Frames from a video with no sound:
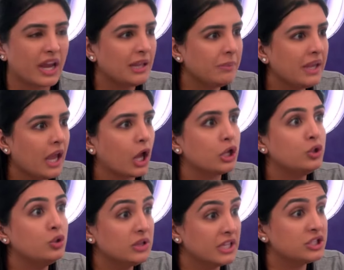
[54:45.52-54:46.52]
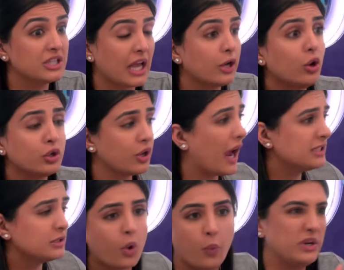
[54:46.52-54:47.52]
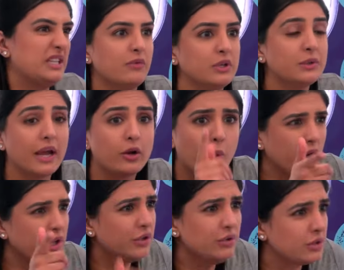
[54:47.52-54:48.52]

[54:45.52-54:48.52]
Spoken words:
kidding me? You're asking, what is everyone doing? I go, what are you